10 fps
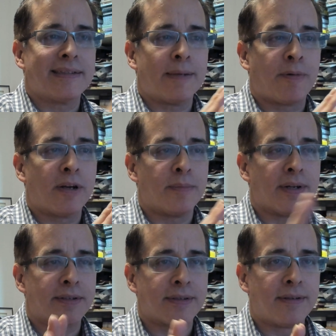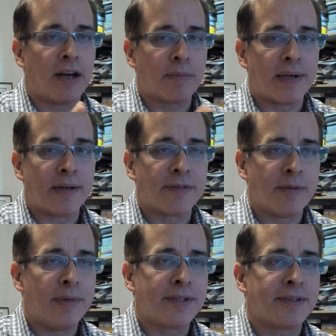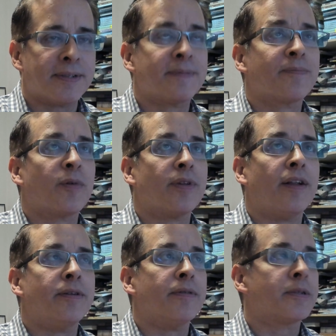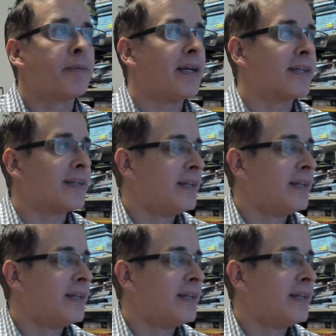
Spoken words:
and that pretty much knocked me out of commission, with all due respect.